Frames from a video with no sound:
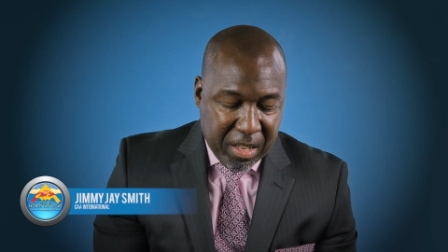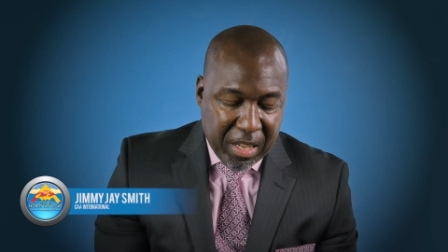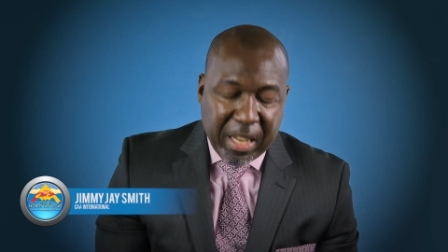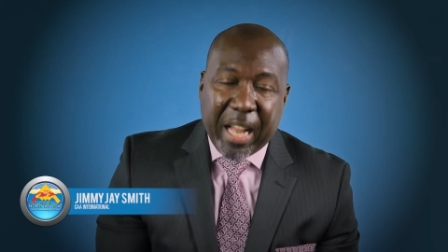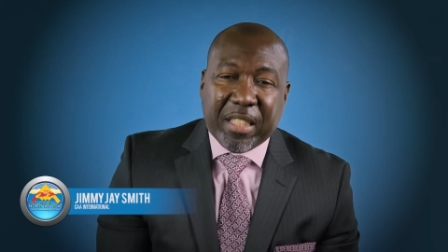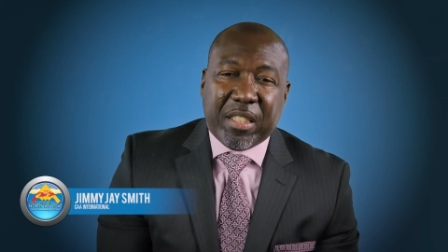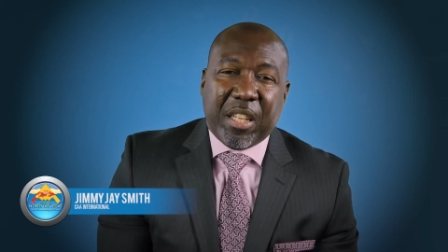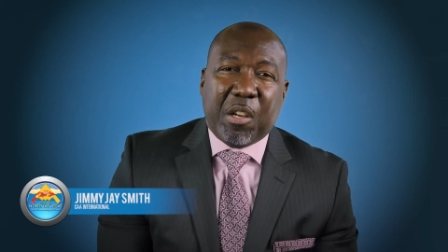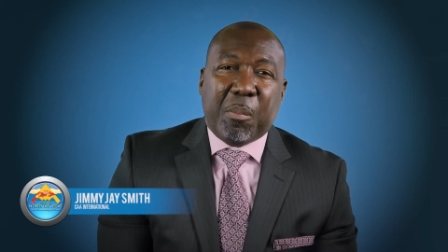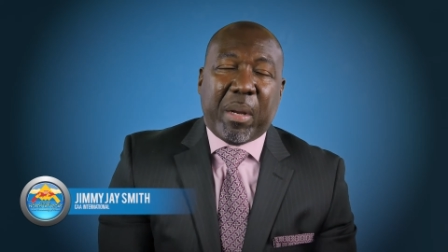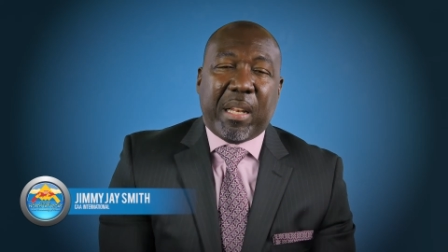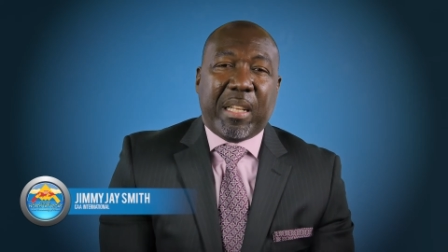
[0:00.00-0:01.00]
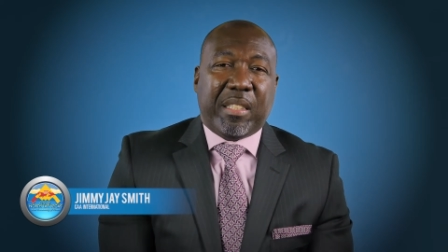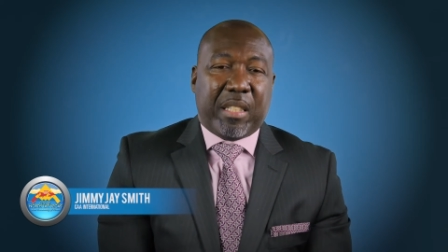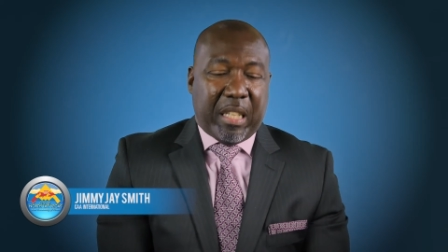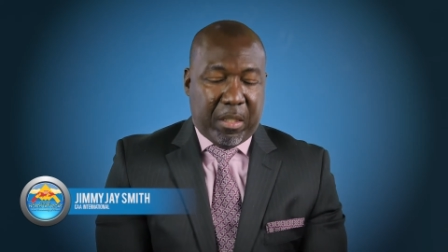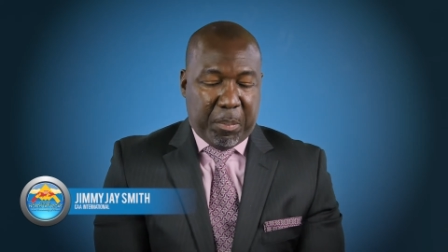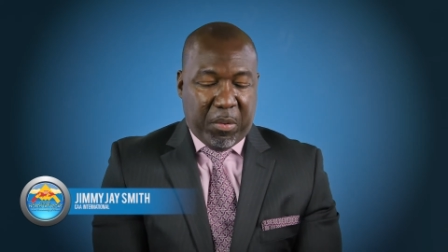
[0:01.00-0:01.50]
And lastly on my list,
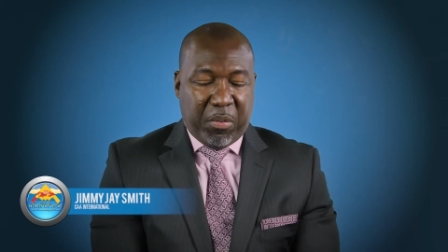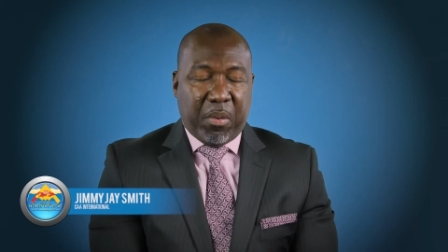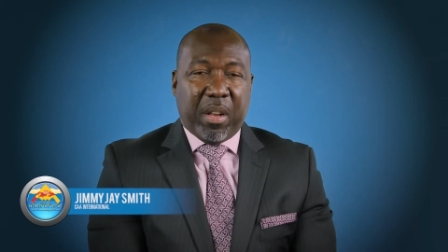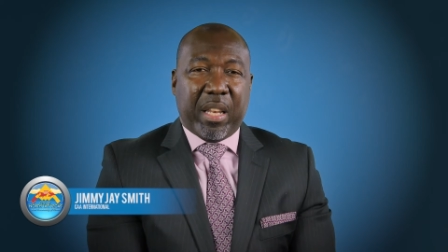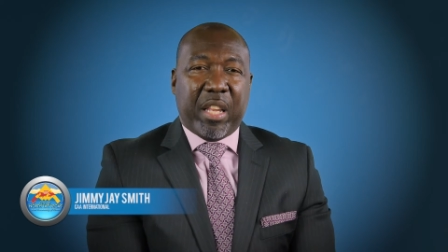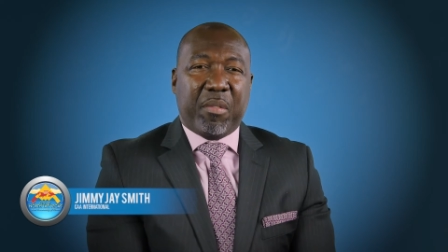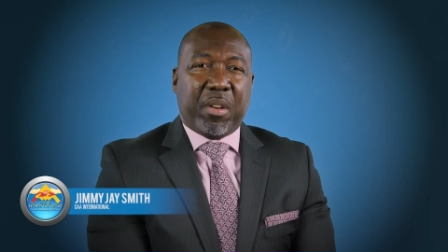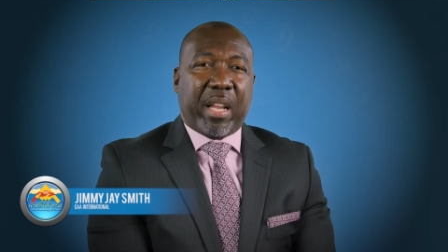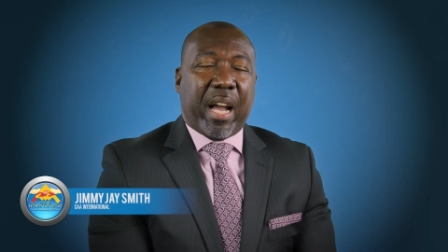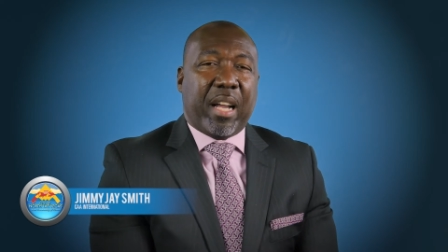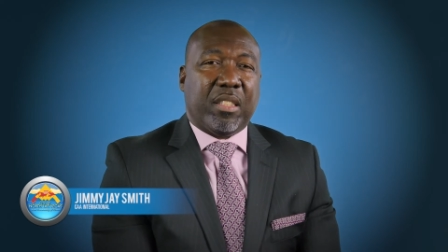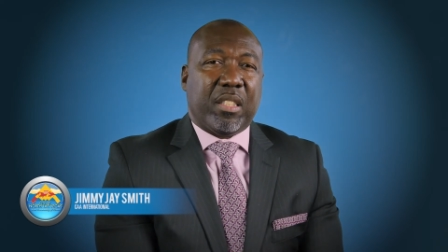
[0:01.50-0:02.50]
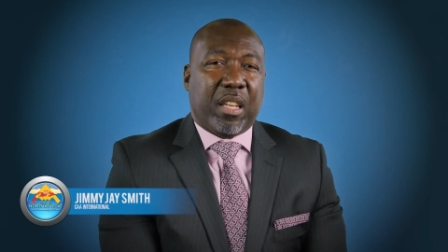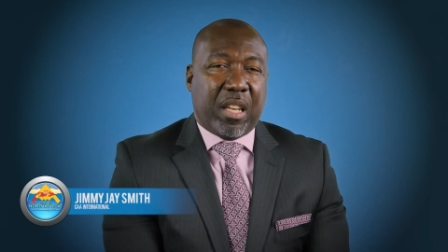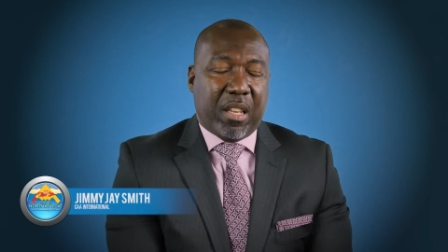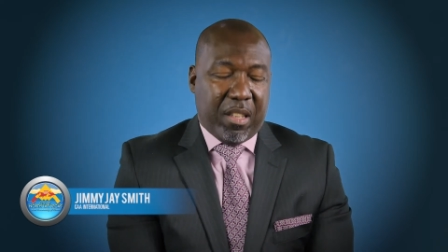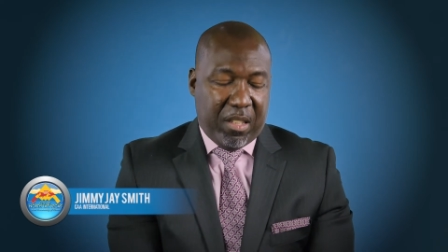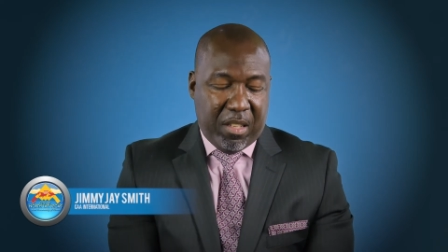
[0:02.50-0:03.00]
before I leave you guys,
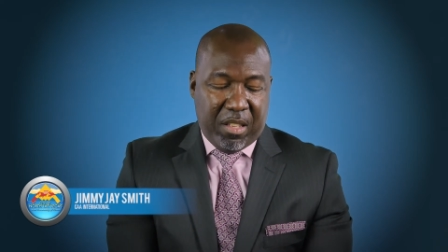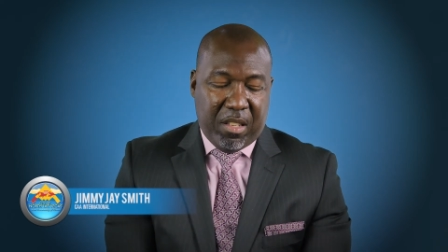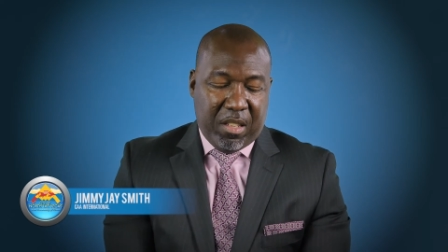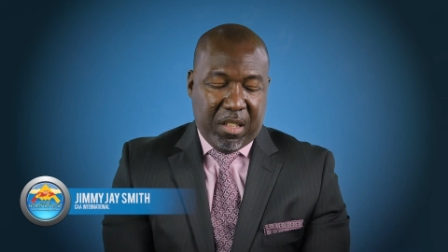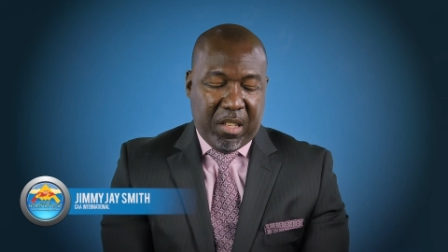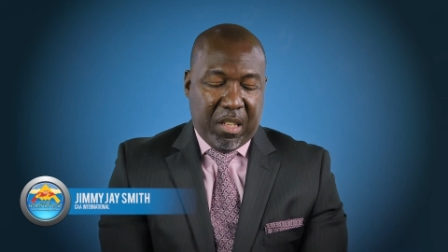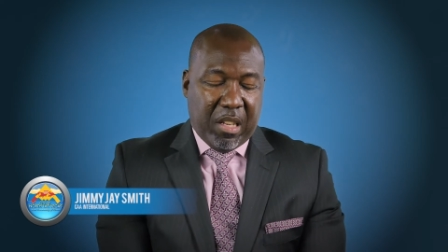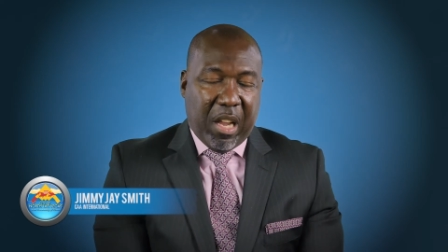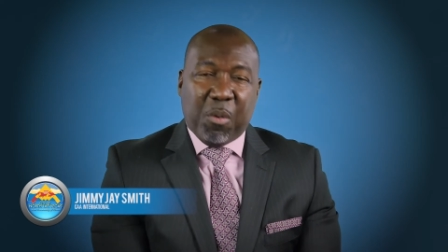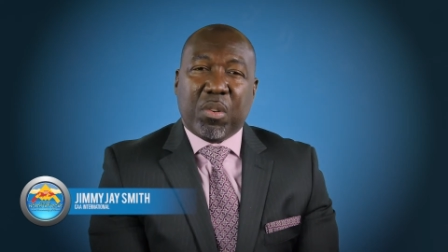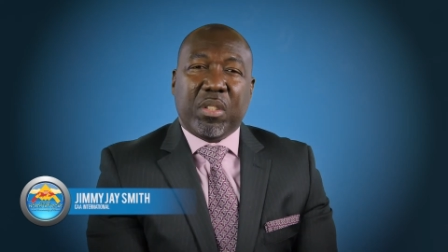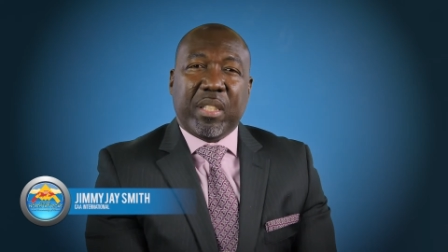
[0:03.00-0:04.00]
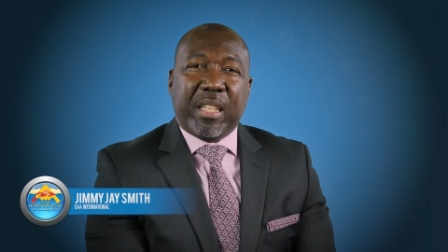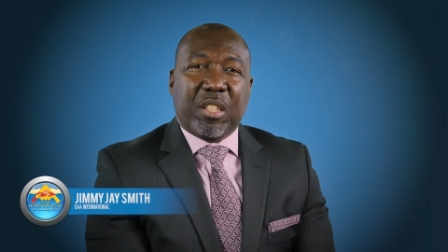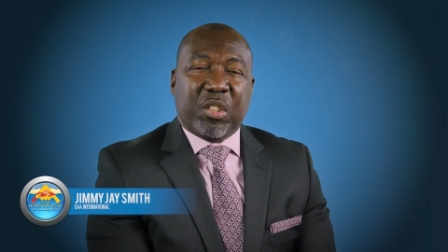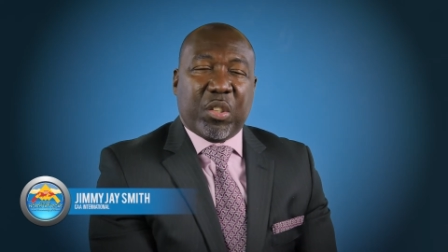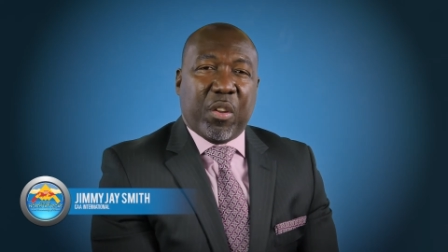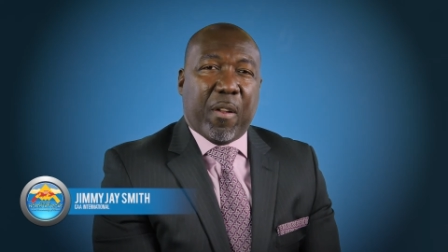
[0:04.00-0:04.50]
I want to say
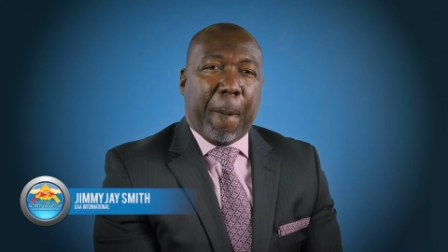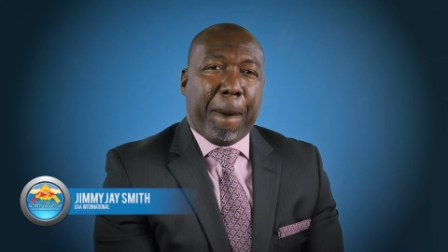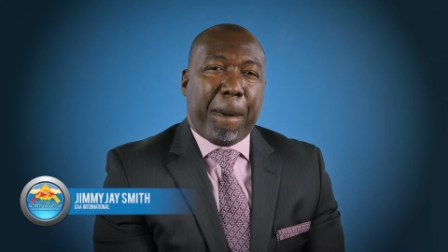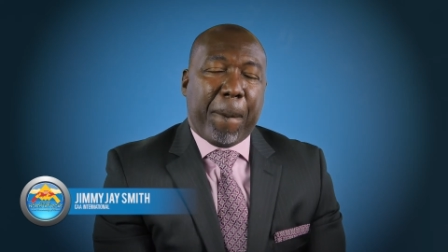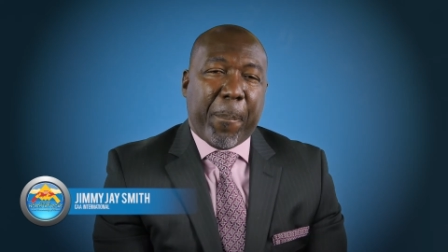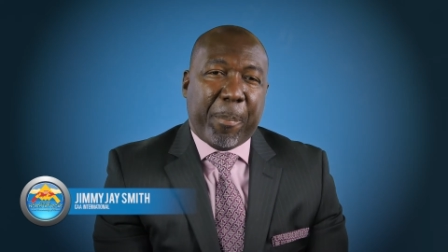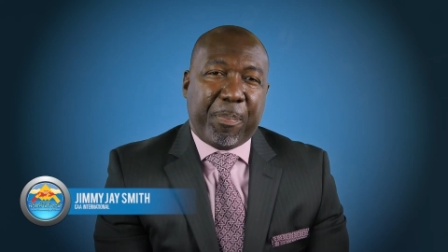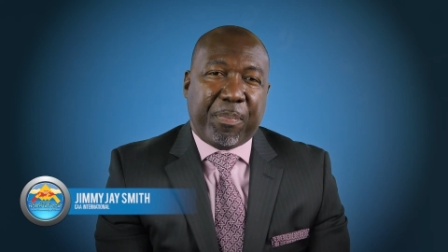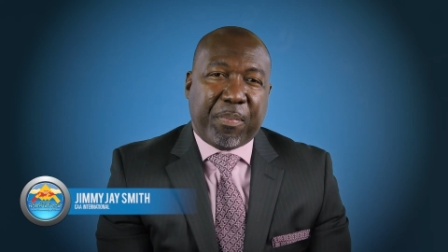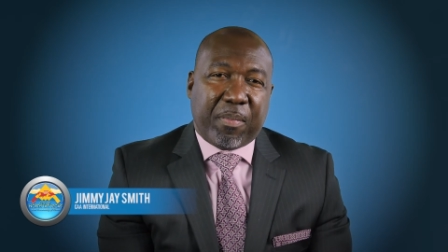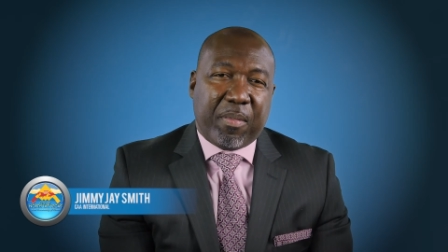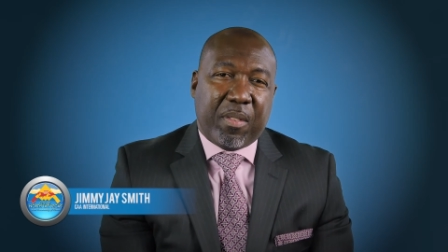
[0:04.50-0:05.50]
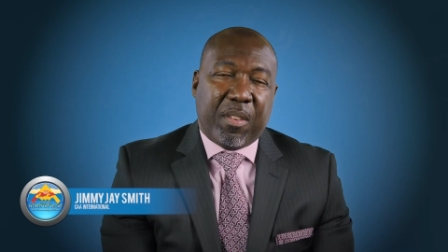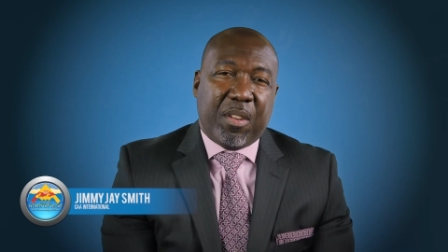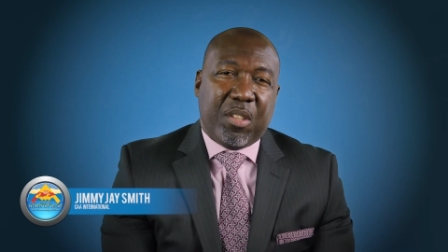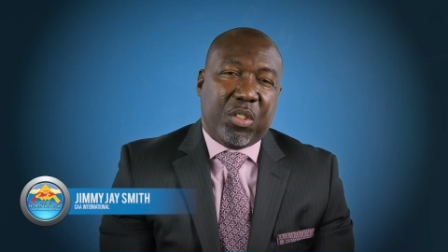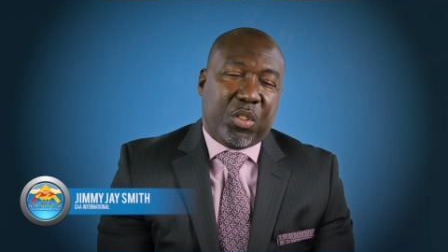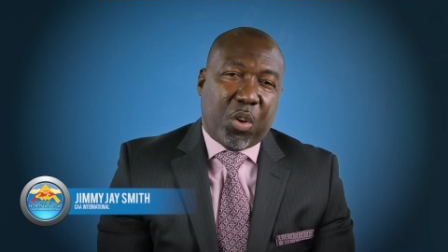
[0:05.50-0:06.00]
this to you.
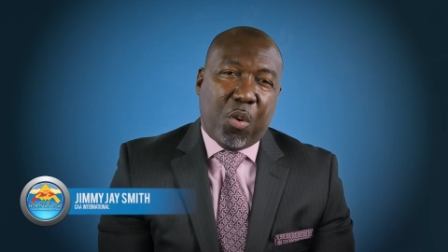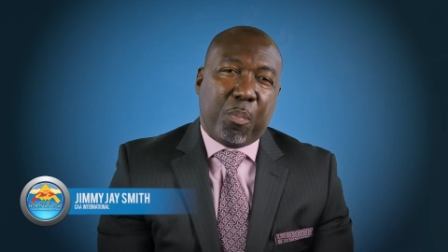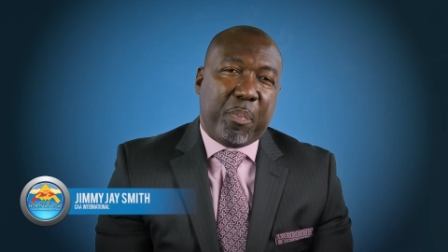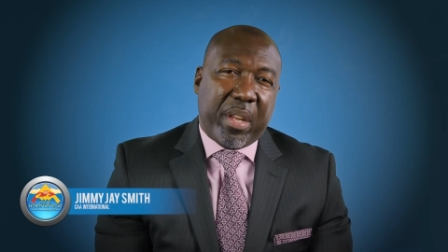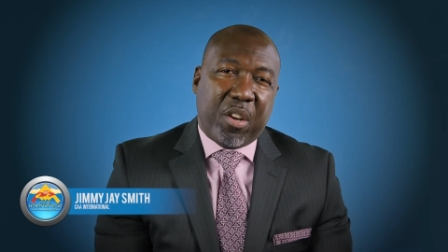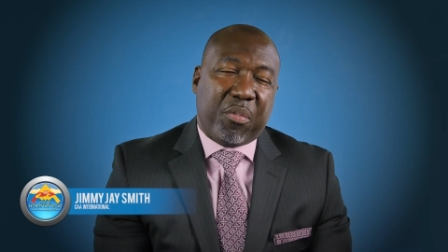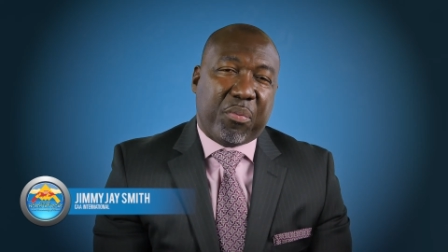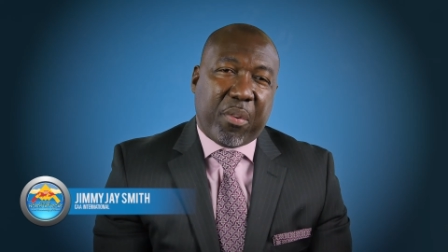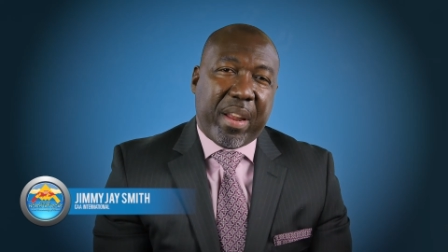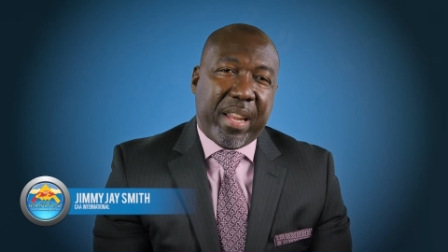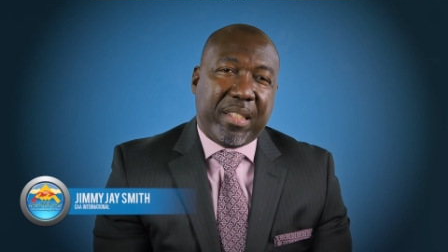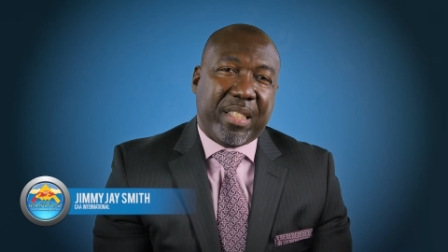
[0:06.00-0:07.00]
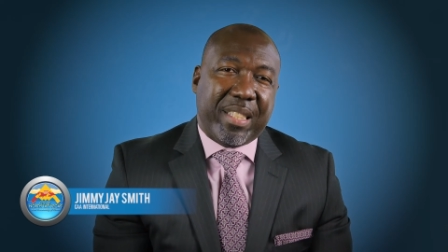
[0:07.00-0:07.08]
Don't be afraid